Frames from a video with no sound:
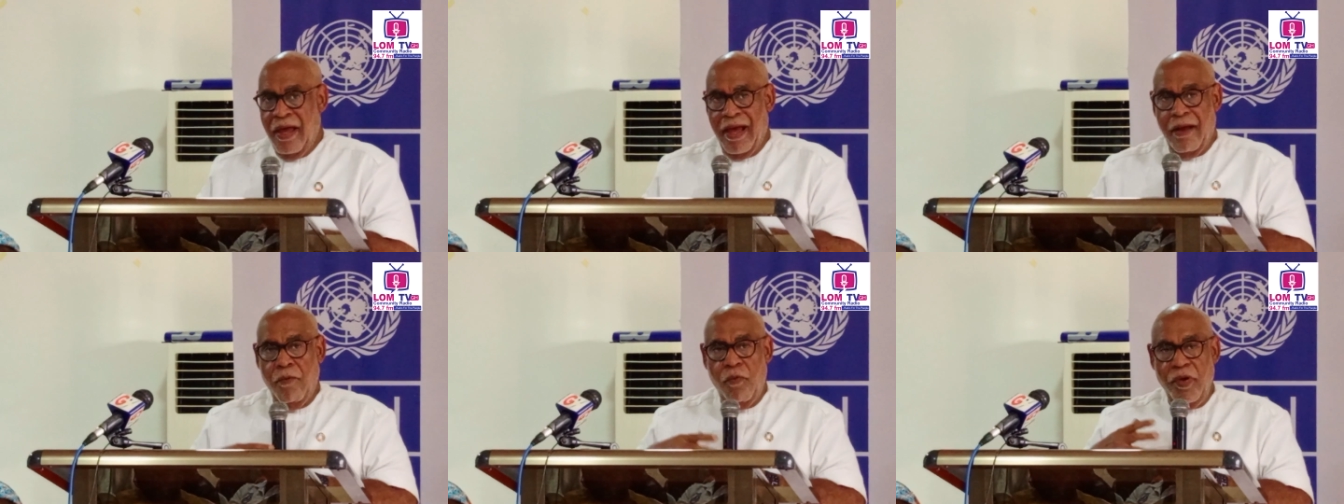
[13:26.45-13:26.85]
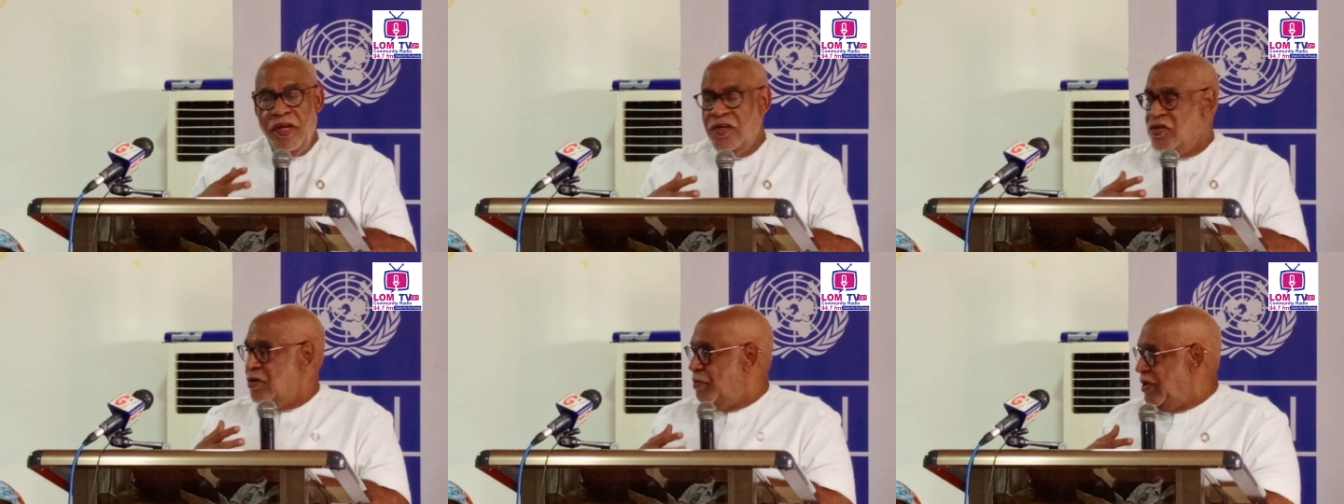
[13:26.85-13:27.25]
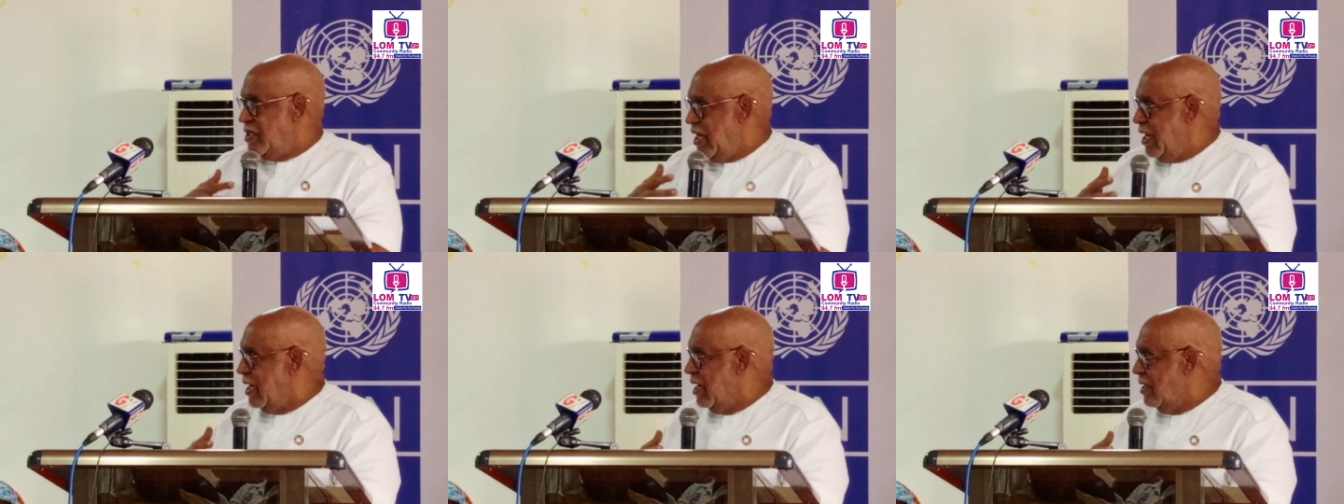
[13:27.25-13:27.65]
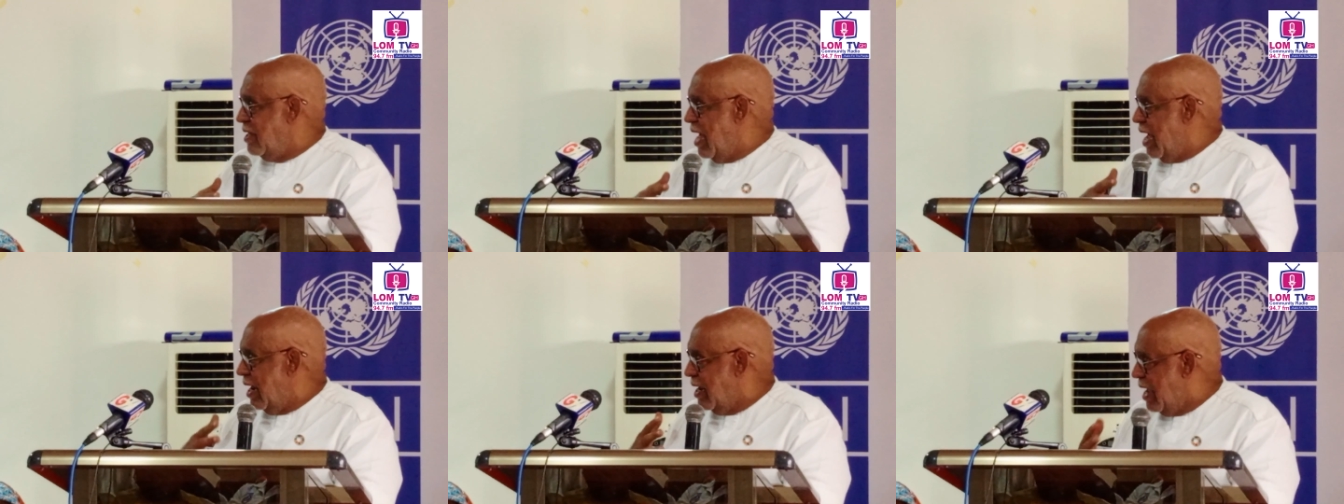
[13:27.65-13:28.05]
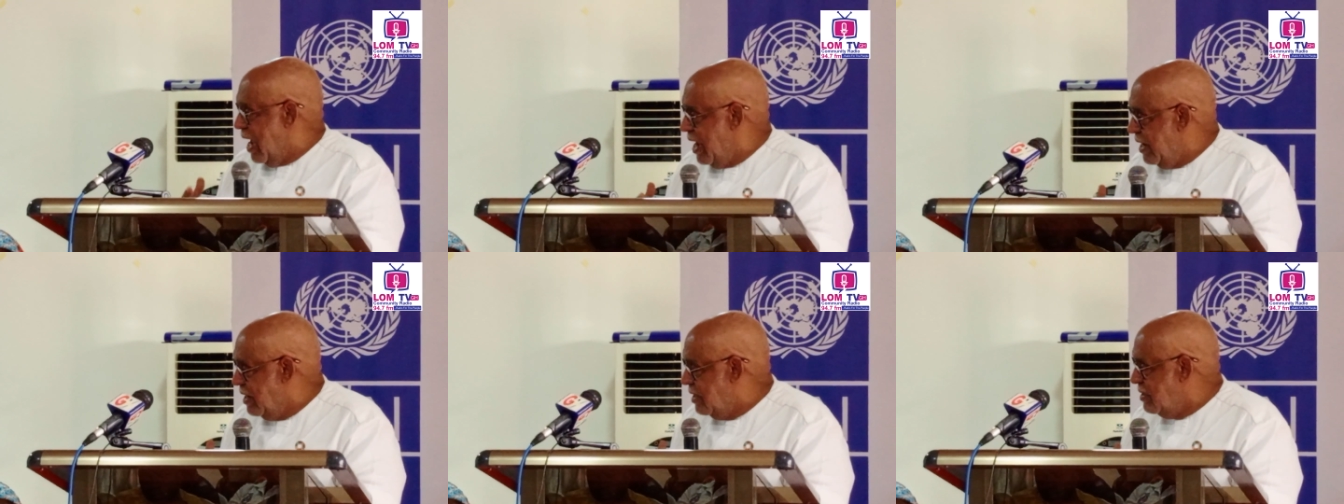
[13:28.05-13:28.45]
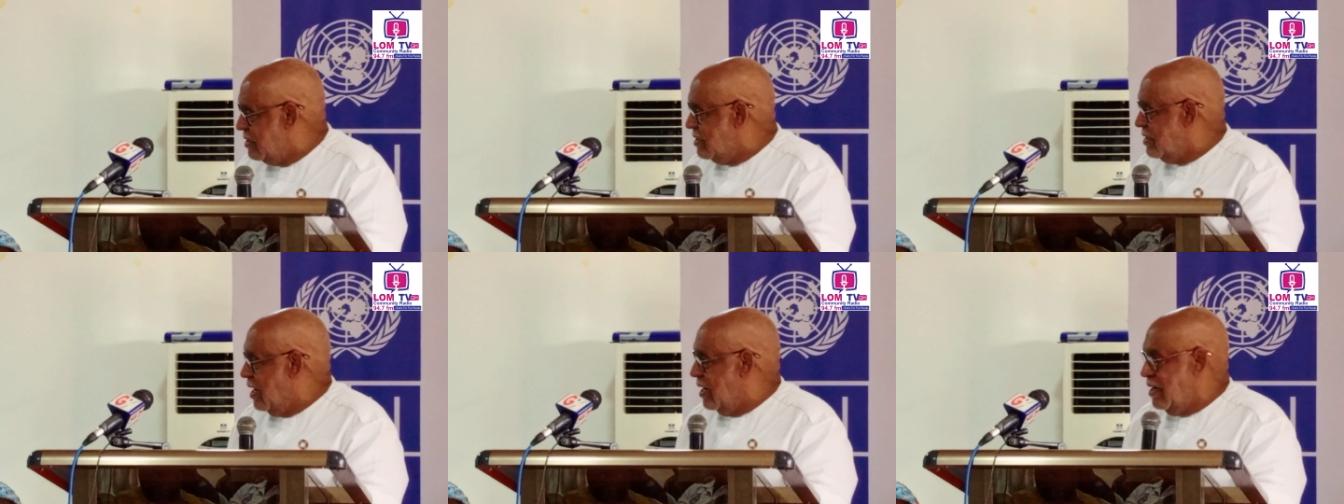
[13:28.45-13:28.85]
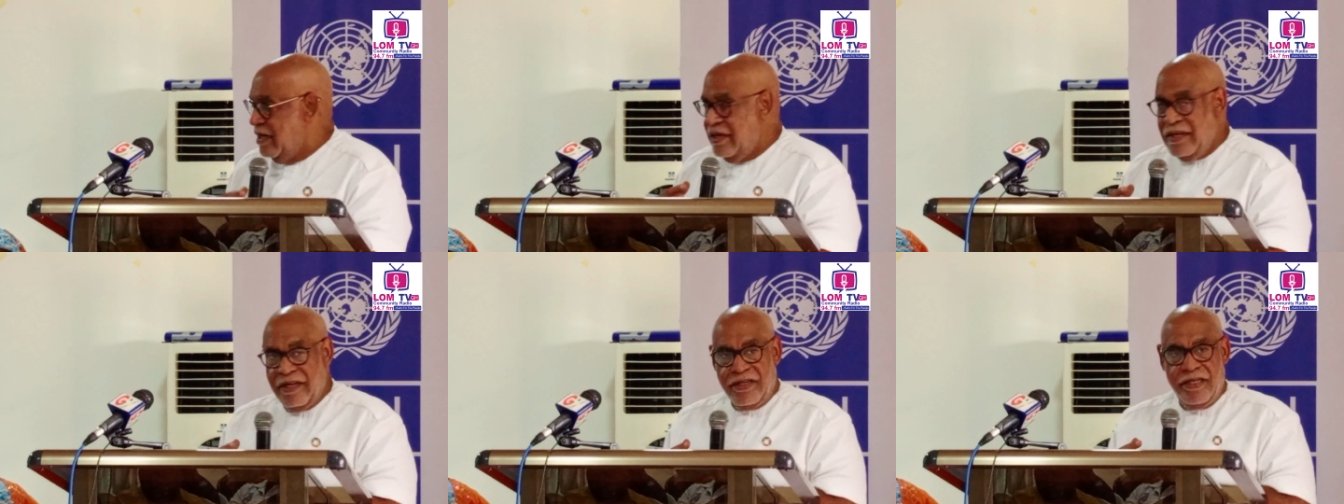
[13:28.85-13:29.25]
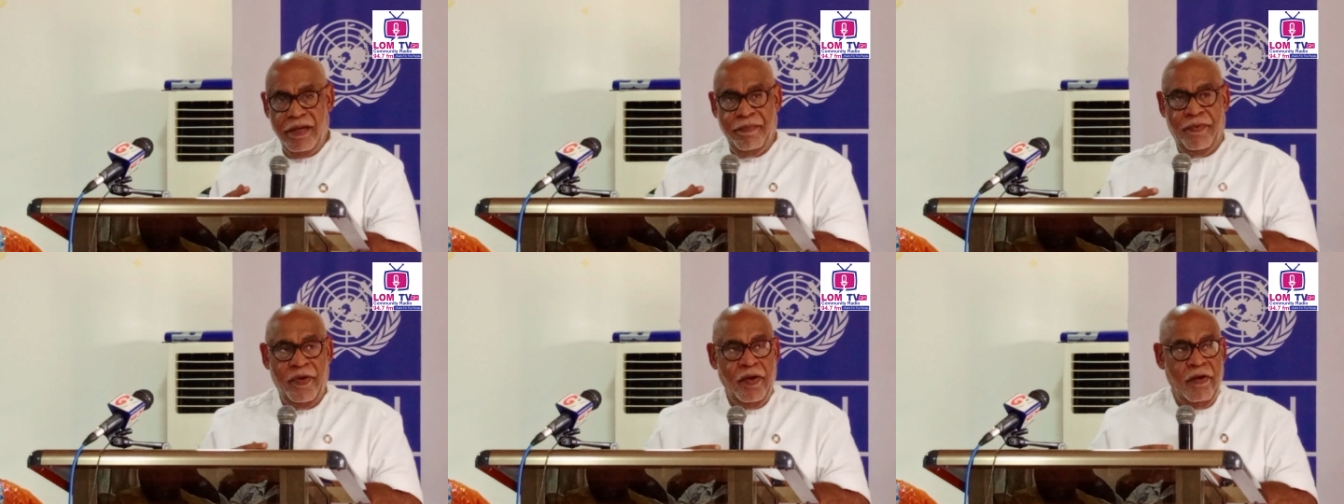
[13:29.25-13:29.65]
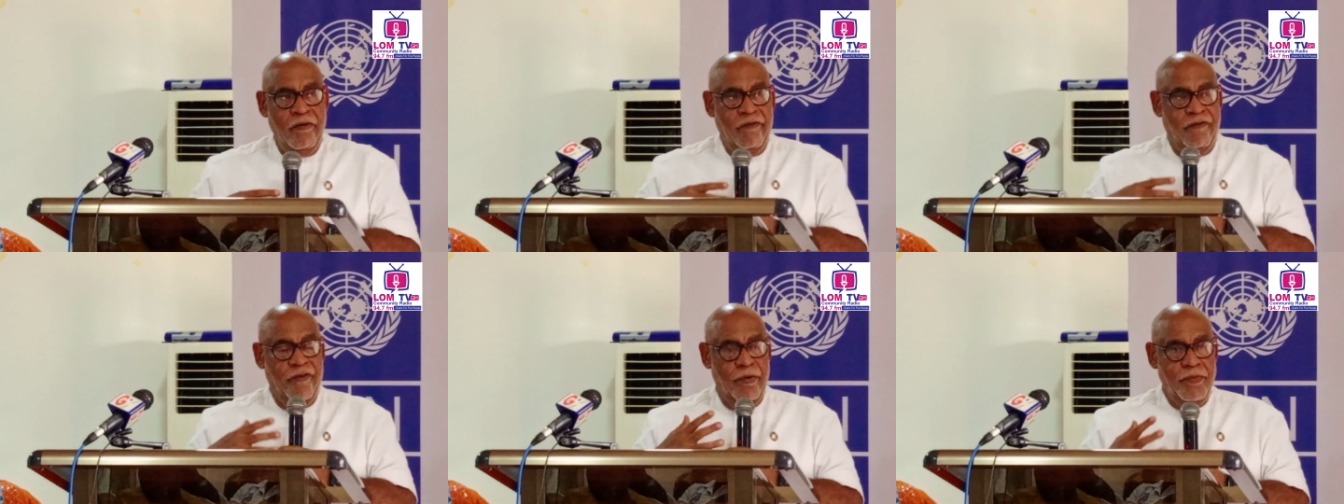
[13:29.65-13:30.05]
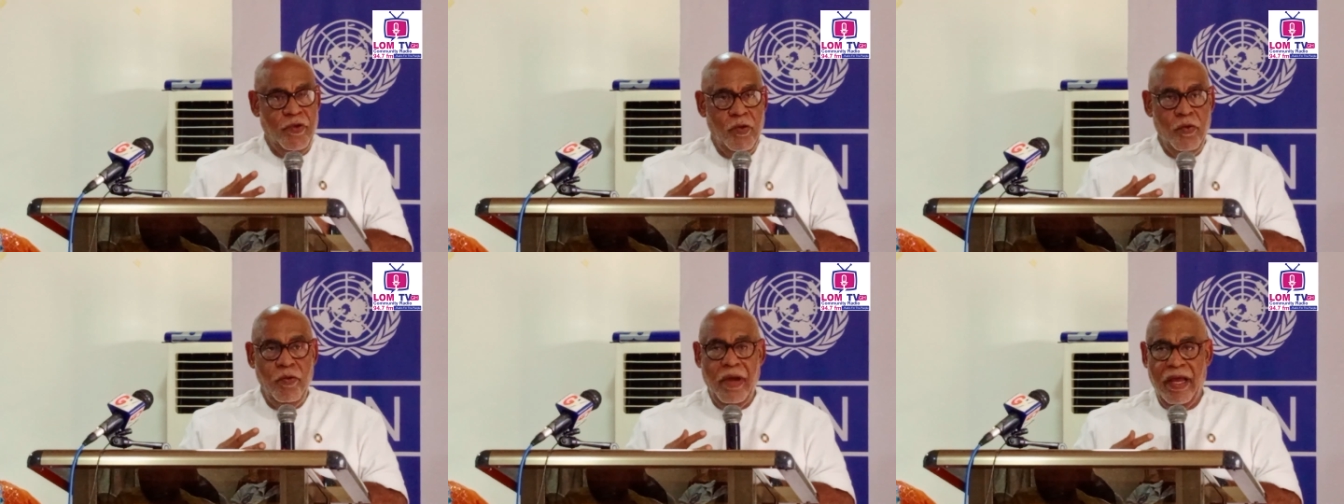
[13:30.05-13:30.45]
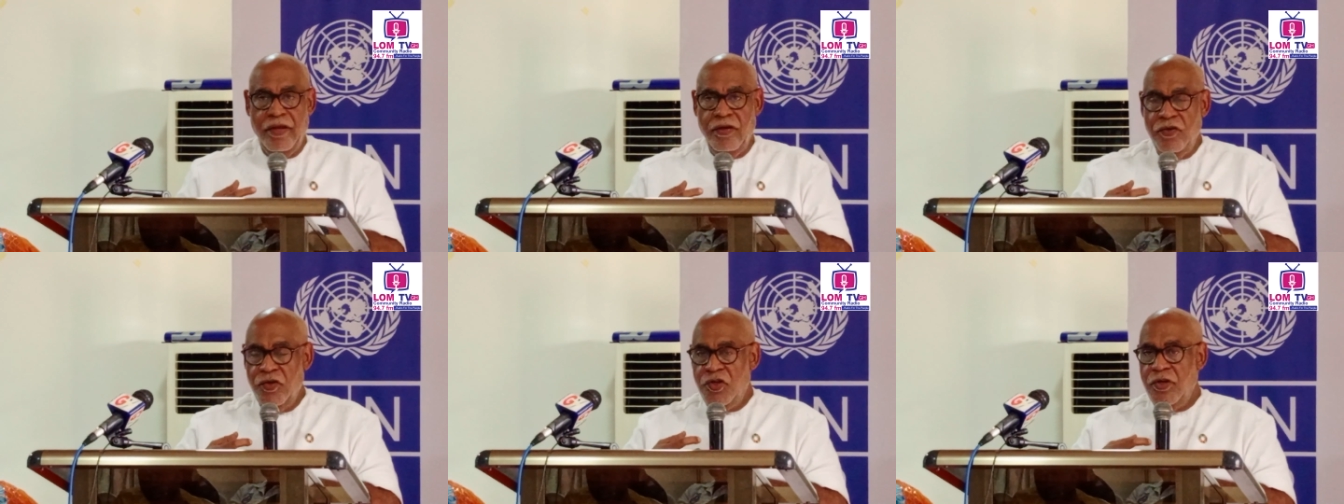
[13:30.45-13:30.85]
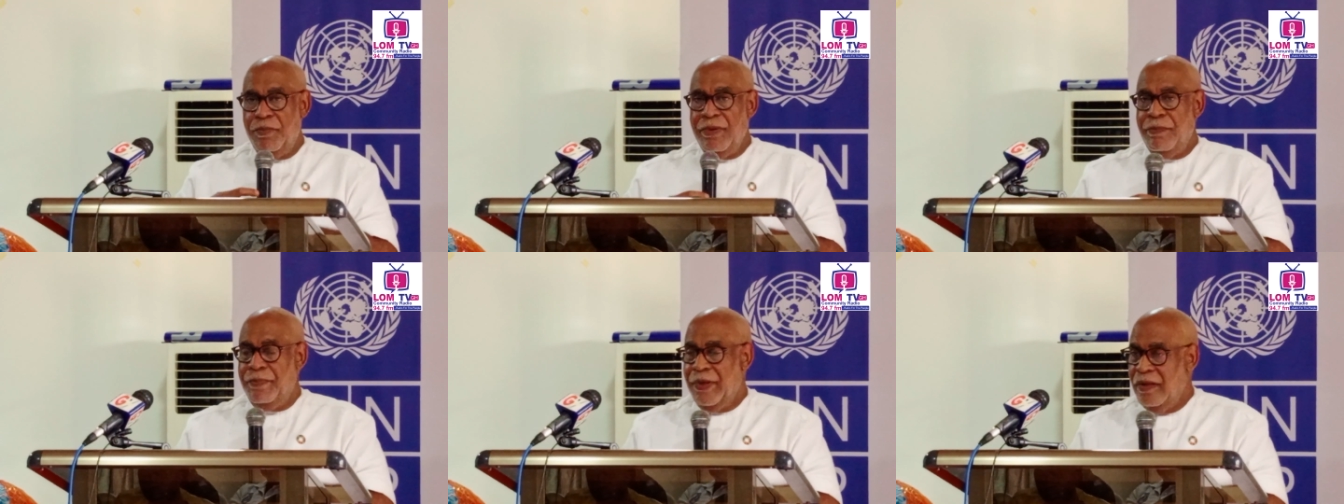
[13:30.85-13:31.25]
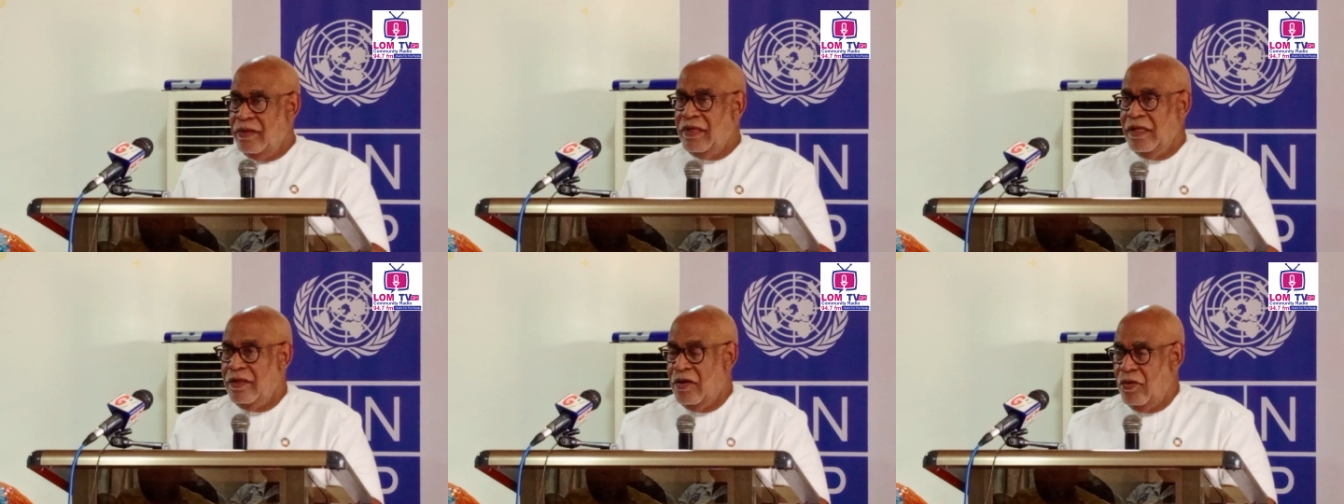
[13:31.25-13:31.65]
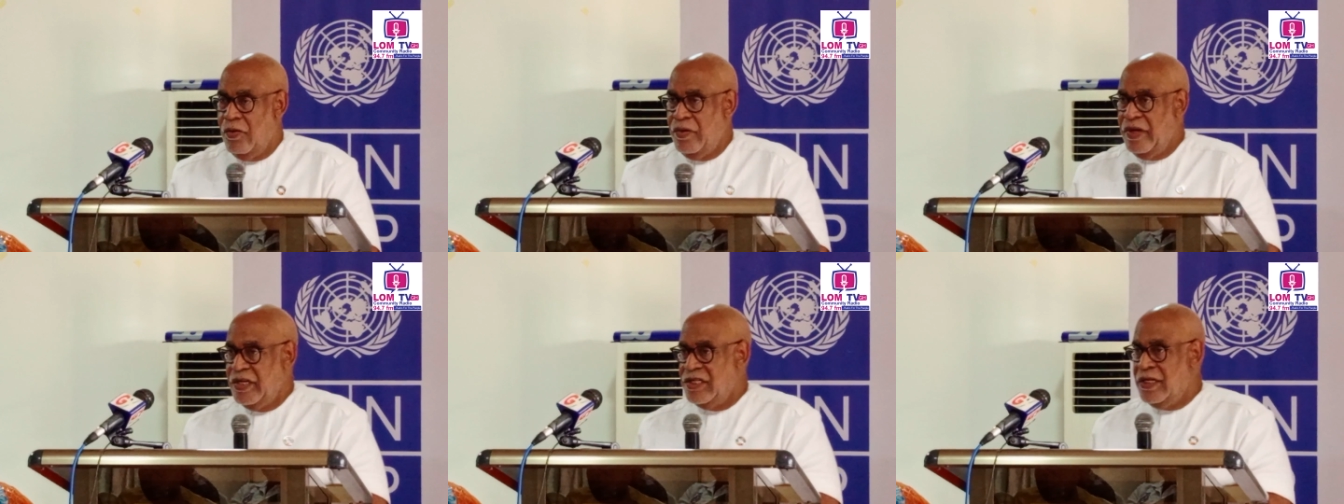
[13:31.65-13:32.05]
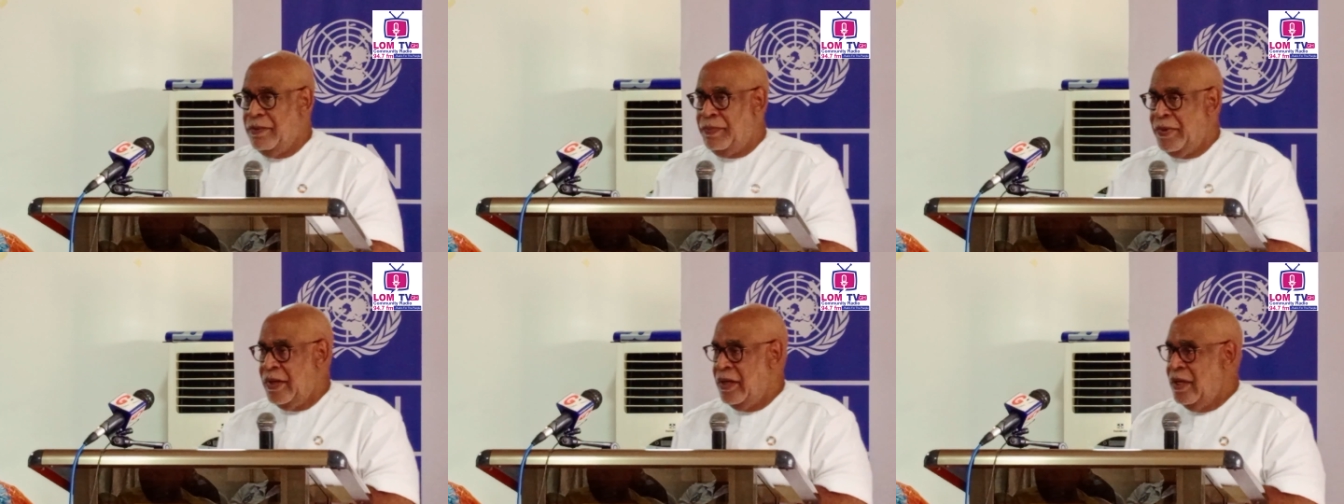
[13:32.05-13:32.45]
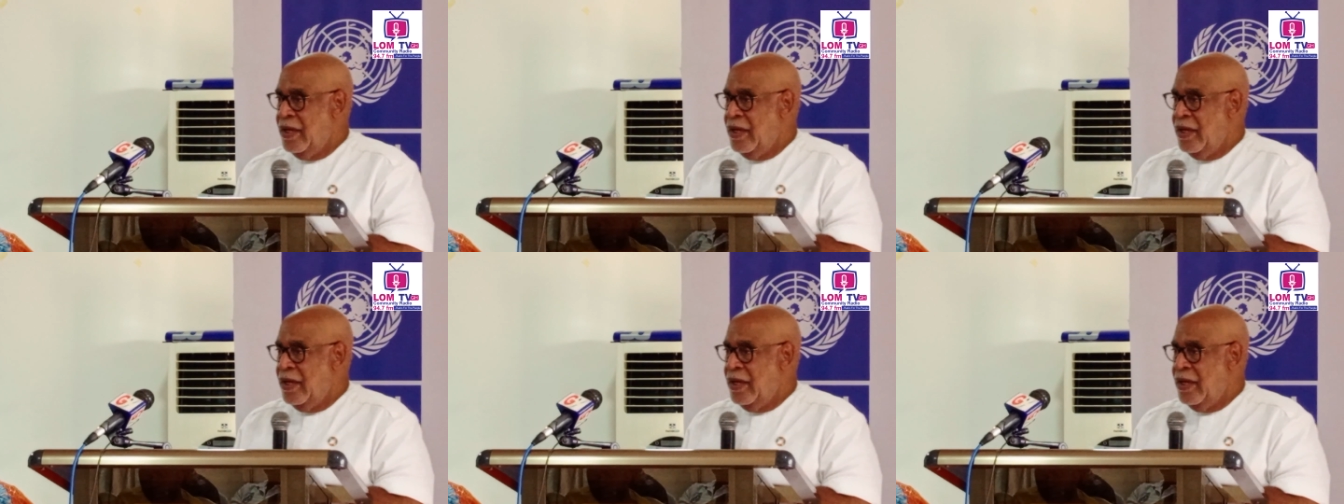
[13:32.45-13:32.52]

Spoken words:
And we should be taking that guidance and leadership from you, and you should be building the ownership